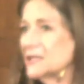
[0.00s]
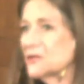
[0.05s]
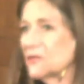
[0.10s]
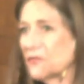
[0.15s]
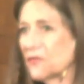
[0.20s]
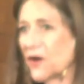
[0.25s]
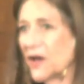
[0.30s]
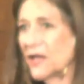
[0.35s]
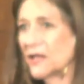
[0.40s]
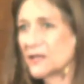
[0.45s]

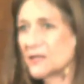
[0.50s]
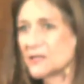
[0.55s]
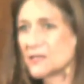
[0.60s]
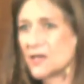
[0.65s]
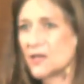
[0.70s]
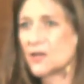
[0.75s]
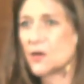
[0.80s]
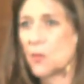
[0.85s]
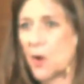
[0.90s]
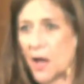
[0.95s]
friends
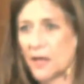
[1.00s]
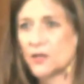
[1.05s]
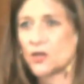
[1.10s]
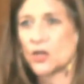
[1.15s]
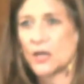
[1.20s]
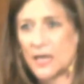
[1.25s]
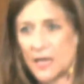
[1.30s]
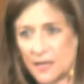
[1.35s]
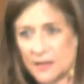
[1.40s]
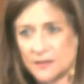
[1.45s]
you want your
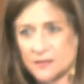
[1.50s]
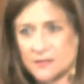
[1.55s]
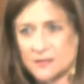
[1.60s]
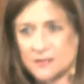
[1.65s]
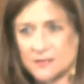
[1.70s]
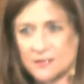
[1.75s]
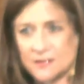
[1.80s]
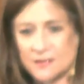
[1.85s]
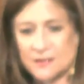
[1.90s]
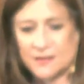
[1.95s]

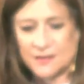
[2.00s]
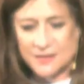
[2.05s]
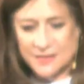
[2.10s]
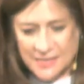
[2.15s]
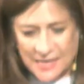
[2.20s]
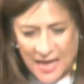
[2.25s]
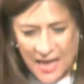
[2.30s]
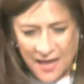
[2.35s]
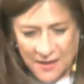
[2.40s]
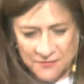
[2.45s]
kids to
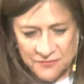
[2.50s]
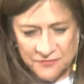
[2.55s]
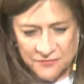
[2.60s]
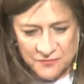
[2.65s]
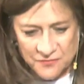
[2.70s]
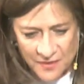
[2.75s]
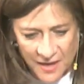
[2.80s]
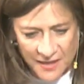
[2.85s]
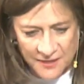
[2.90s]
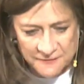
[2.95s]
have,
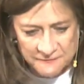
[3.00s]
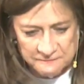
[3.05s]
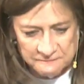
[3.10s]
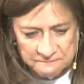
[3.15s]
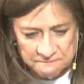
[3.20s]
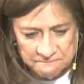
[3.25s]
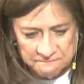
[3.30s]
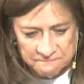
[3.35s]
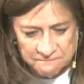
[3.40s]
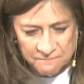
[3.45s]
right?
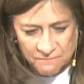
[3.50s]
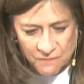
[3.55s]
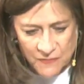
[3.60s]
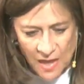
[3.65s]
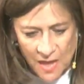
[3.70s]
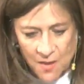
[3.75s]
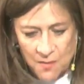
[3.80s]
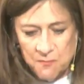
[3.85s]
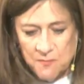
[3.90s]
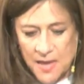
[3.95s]

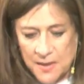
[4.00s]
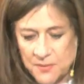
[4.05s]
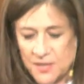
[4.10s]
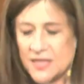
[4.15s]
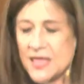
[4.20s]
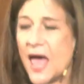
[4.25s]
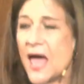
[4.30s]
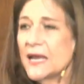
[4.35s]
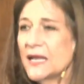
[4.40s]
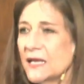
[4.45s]
Maybe
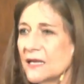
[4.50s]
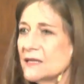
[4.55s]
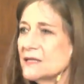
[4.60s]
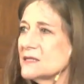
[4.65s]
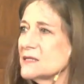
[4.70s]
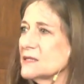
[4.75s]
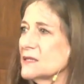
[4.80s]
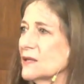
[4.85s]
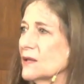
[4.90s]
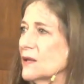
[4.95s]
that
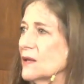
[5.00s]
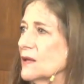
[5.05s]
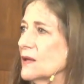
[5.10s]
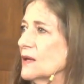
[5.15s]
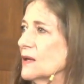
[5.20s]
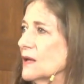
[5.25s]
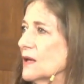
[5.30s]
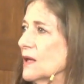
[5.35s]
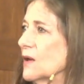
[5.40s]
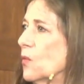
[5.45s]
is
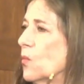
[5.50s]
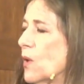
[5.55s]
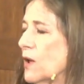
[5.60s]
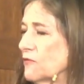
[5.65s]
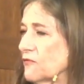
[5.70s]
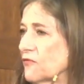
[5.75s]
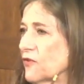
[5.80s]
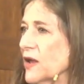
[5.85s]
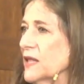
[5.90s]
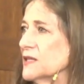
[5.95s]

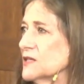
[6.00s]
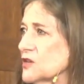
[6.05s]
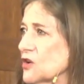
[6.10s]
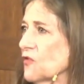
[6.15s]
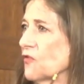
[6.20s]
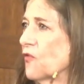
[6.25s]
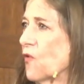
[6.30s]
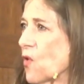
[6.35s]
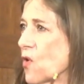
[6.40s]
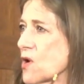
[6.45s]
what friends are
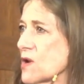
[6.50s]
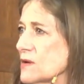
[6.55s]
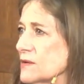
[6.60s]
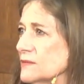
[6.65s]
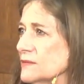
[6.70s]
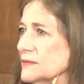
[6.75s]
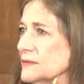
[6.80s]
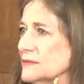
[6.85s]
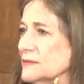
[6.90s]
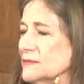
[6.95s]
for.
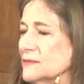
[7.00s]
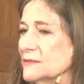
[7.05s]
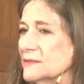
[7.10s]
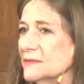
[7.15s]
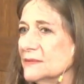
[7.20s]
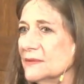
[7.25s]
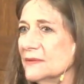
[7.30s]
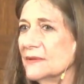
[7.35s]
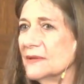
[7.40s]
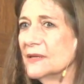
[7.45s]

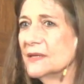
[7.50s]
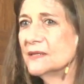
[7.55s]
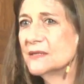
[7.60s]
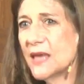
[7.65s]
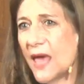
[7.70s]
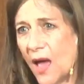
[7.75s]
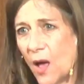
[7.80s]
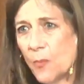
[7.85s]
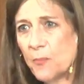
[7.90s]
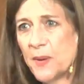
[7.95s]
To
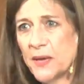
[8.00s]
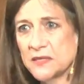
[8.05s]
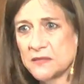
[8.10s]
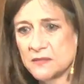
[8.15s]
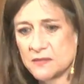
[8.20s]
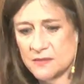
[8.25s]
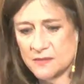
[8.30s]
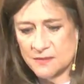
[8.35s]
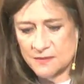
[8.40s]
help us.